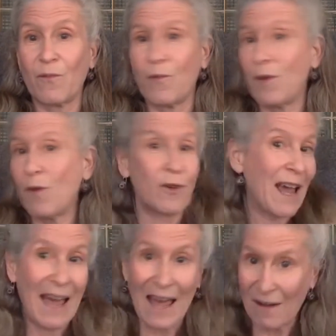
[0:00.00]
we won't
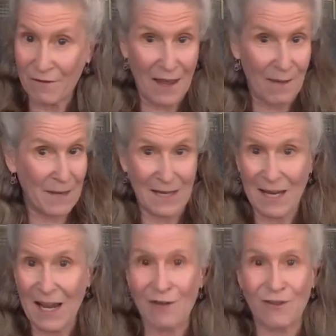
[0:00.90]
have that many
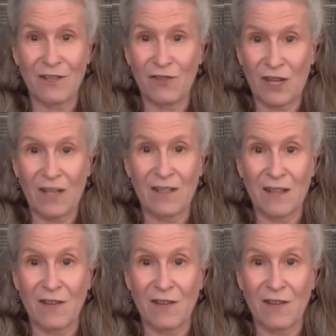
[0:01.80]
cows and chickens